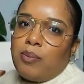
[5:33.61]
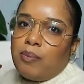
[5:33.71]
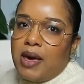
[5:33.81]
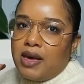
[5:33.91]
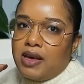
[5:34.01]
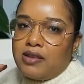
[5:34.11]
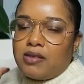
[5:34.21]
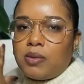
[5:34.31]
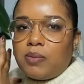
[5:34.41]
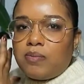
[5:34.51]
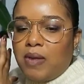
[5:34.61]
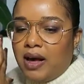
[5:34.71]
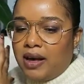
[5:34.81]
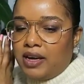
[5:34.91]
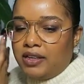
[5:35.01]
make it
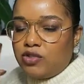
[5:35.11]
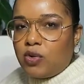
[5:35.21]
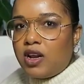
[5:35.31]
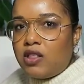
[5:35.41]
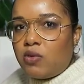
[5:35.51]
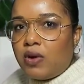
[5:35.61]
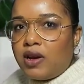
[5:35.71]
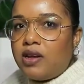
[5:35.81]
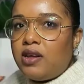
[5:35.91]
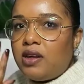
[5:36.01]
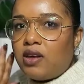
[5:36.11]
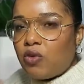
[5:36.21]
my 2020